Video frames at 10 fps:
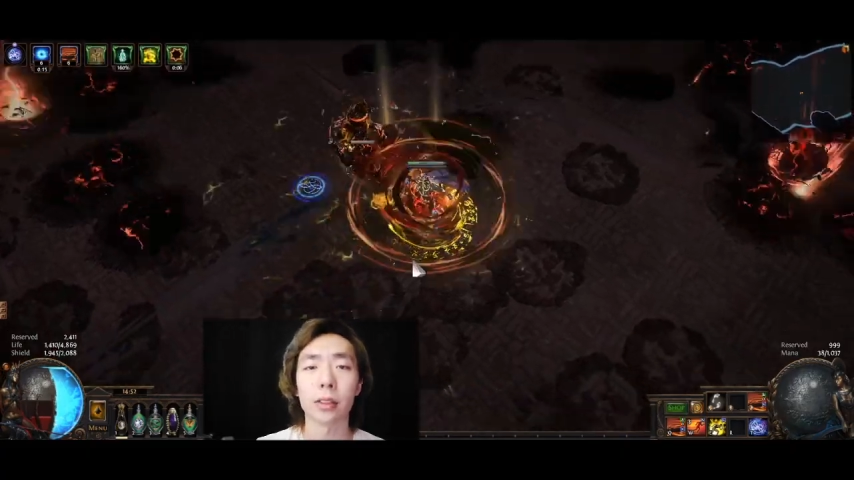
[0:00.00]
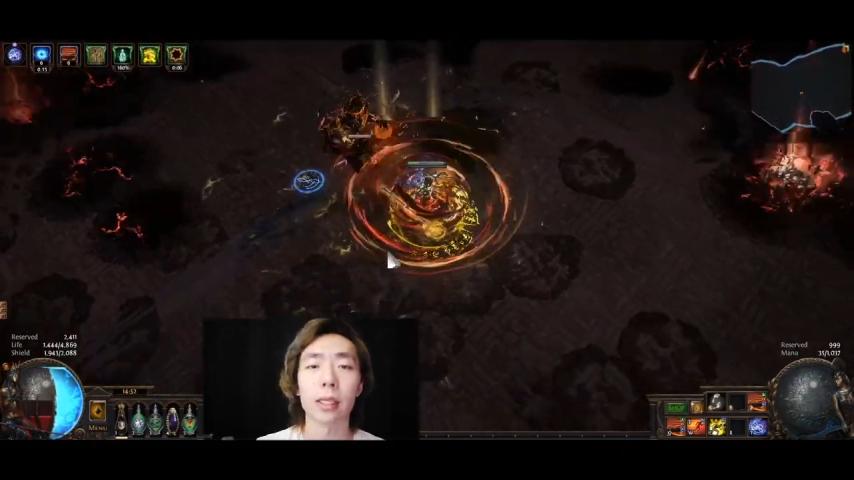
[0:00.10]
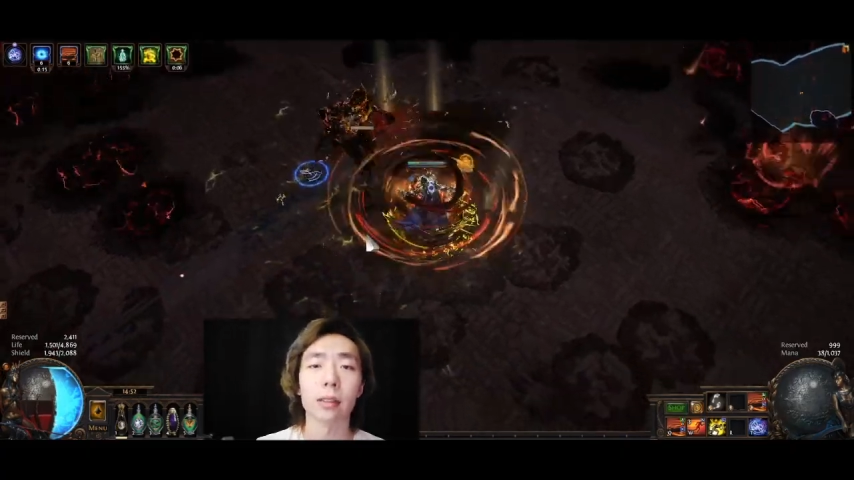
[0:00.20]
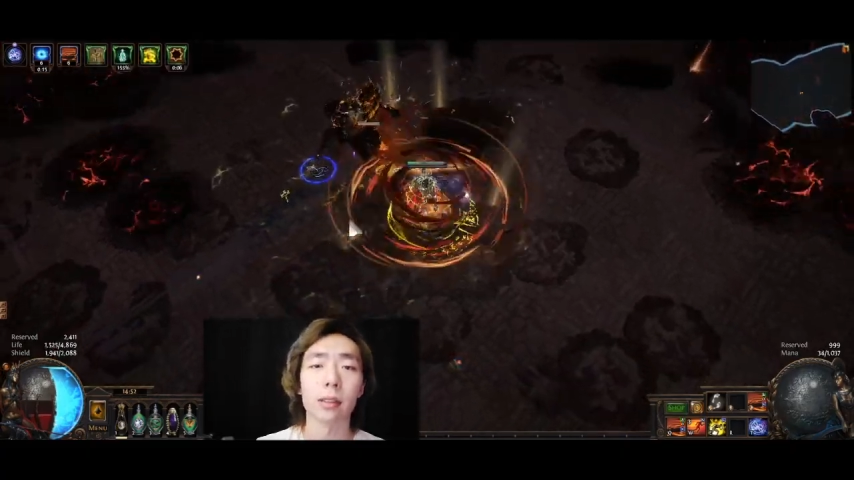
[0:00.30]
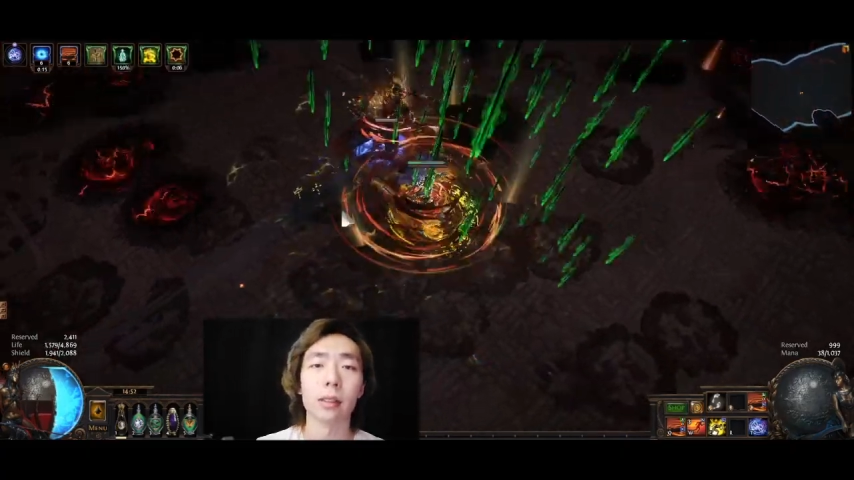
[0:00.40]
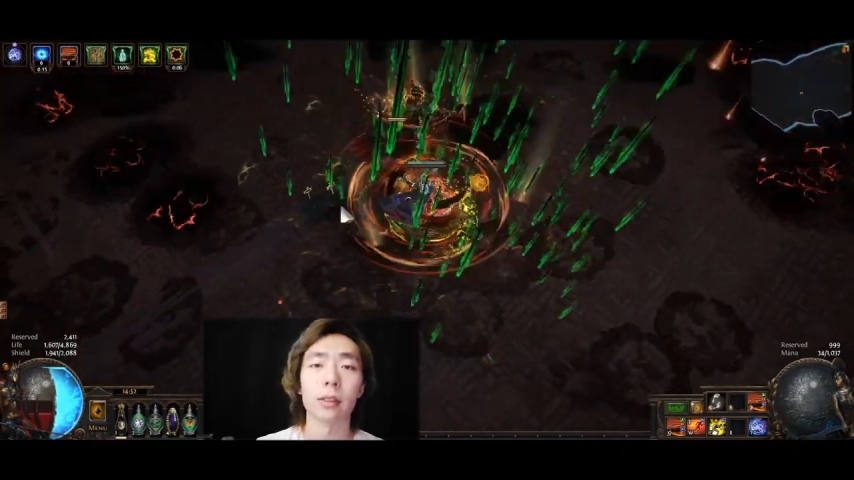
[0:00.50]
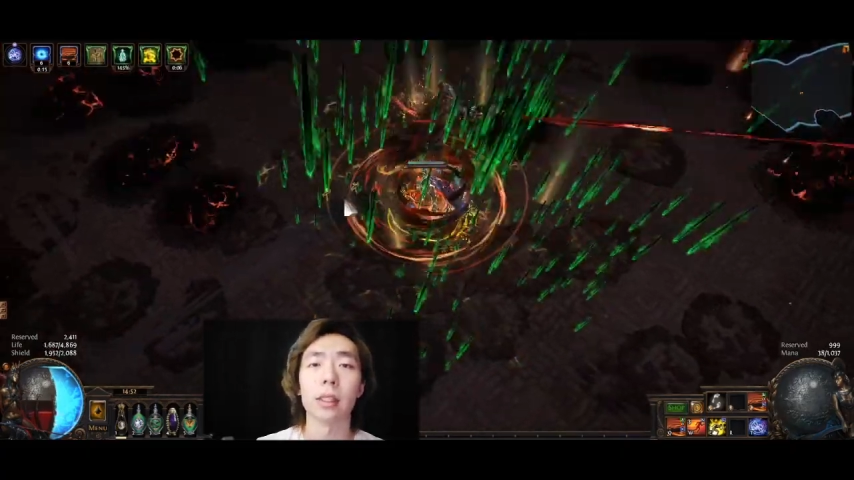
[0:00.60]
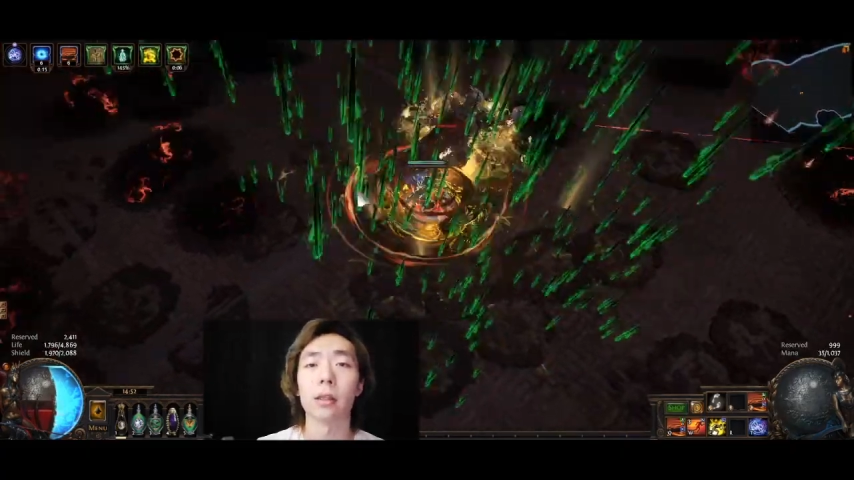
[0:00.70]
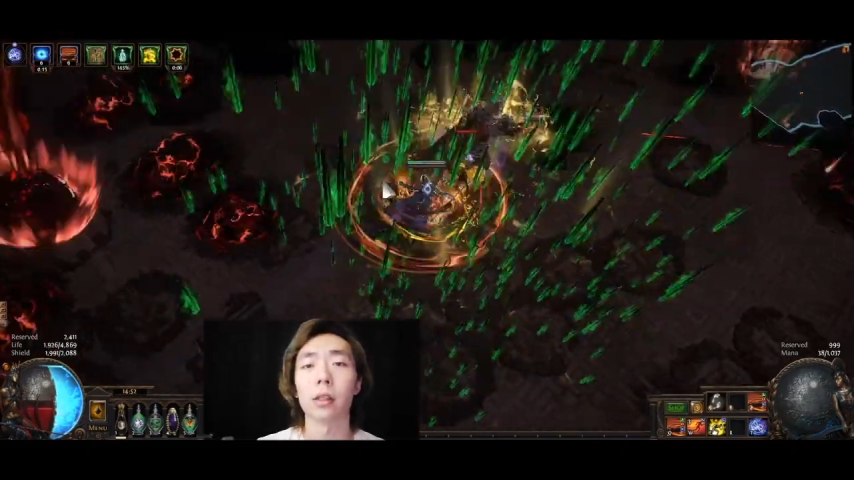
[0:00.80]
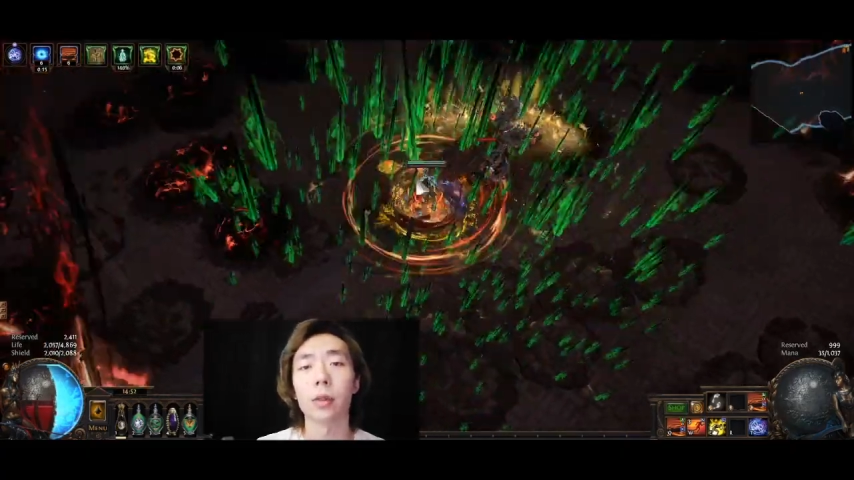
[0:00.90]
Ascendancy nodes to
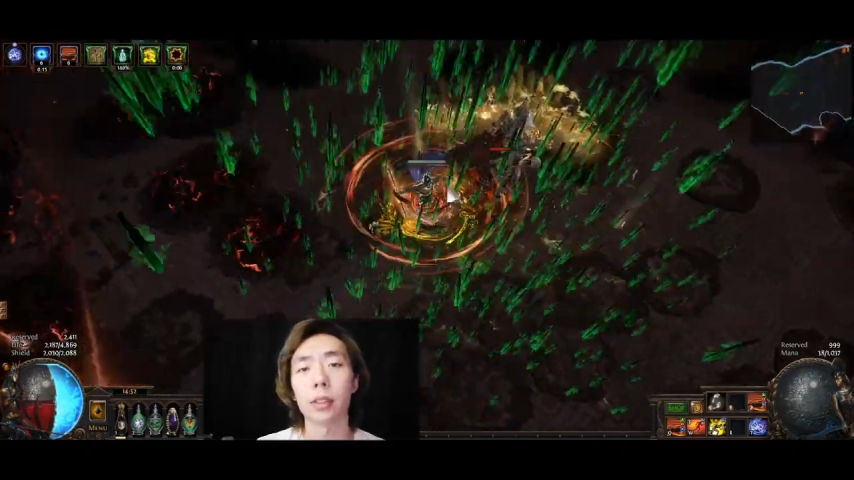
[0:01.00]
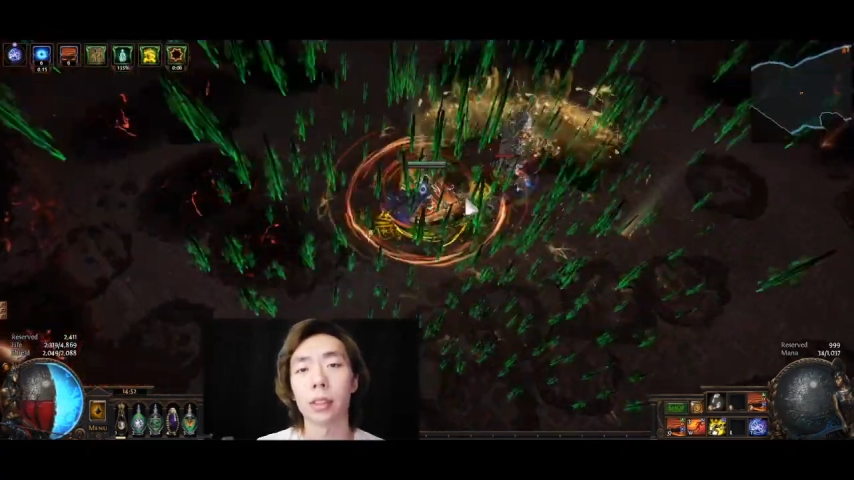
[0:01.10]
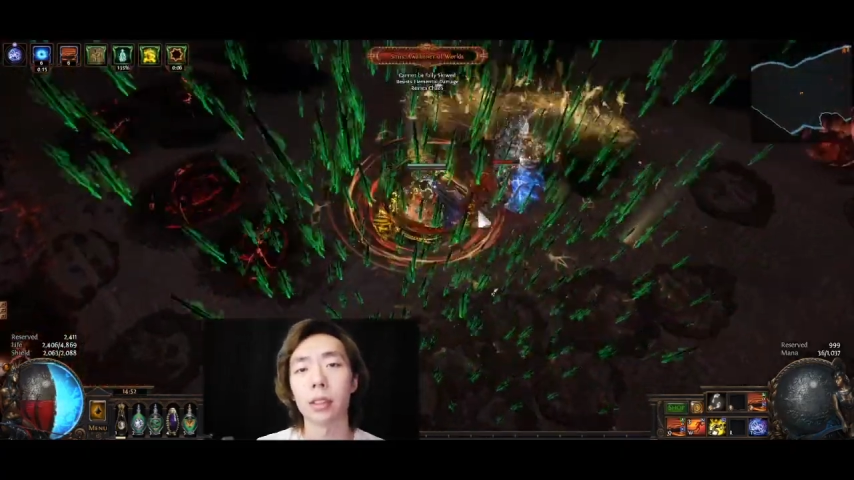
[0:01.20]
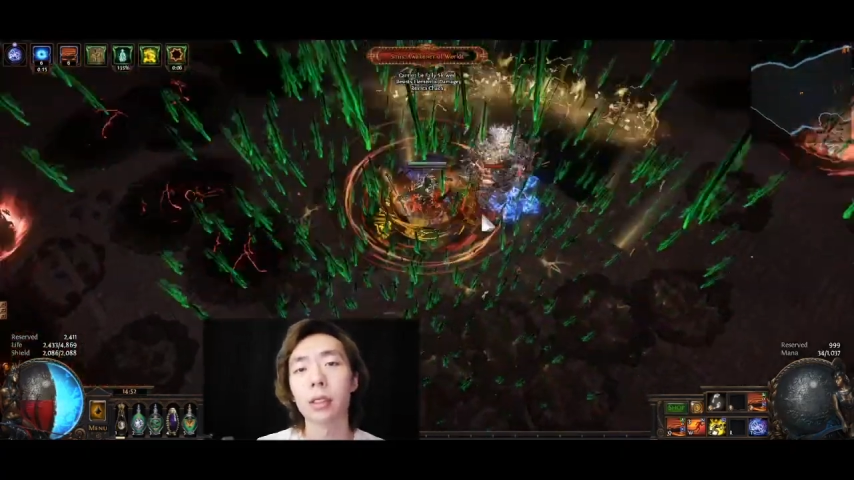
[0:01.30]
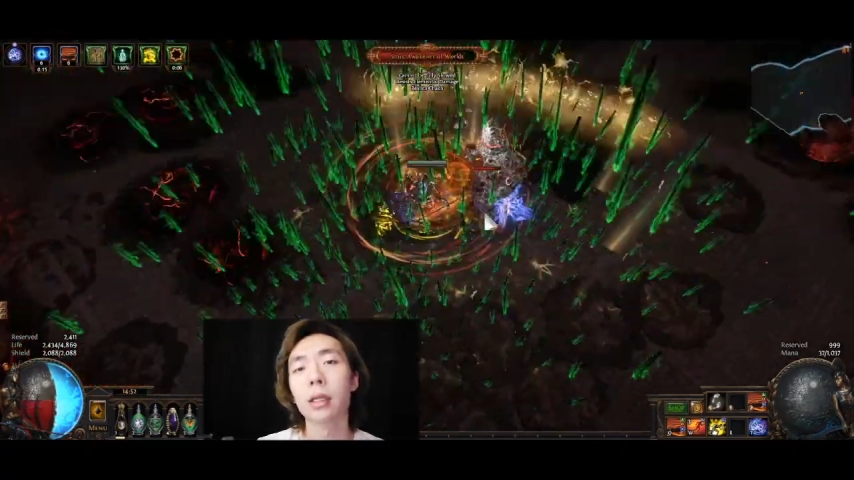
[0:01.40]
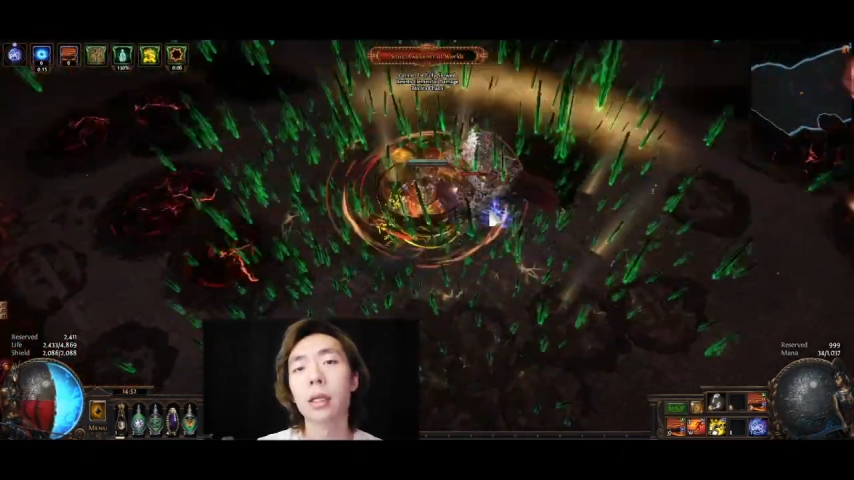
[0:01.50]
take on Inquisitor.